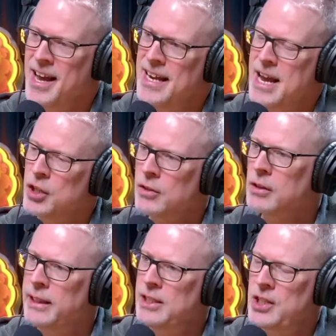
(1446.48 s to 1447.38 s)
Now, you're
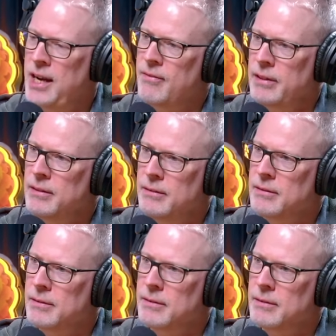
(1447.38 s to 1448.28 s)
clean-shaven.
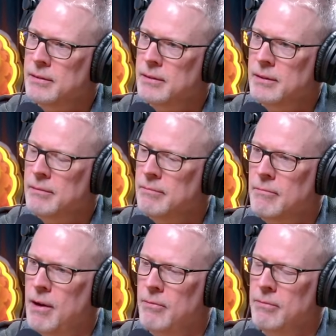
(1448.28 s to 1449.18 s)
Yeah.
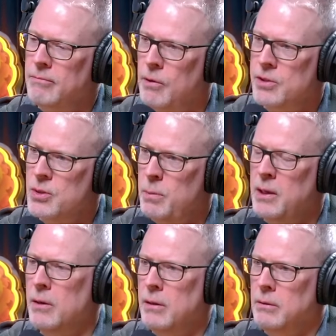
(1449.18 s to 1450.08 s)
Where's the
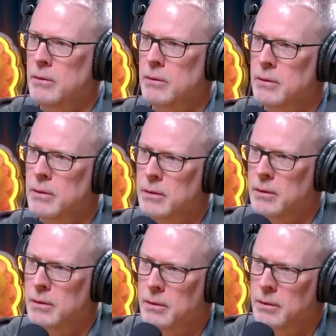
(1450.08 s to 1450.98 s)
beard? I
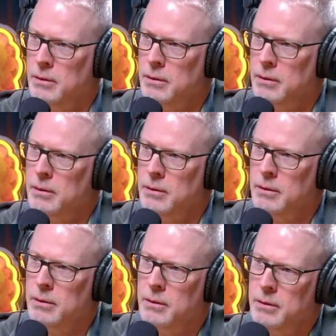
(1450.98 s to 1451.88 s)
couldn't grow beard if you
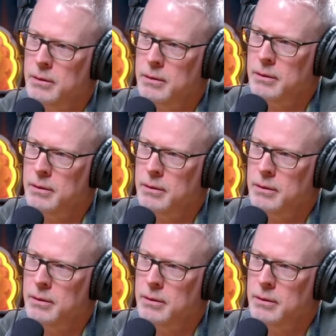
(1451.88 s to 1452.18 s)
put $1 million